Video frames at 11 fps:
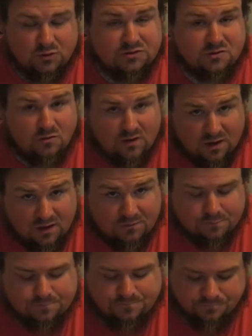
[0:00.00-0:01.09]
which is okay.
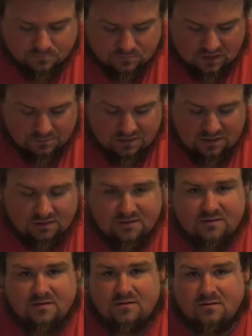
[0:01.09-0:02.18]
I mean, at
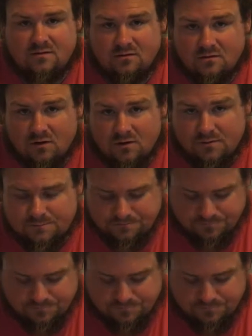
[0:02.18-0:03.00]
least this is a start.